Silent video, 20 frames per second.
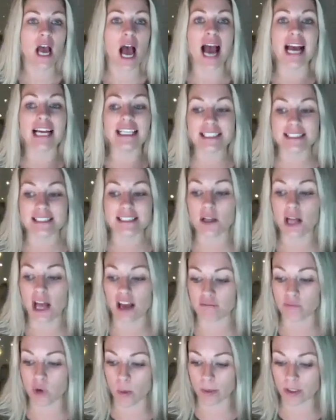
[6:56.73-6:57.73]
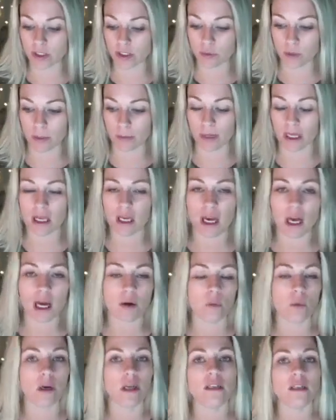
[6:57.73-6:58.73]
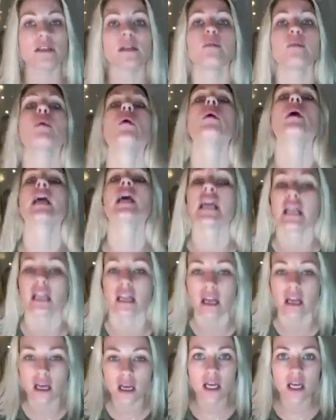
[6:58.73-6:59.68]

I still have moments where I'm like, God, what is the point?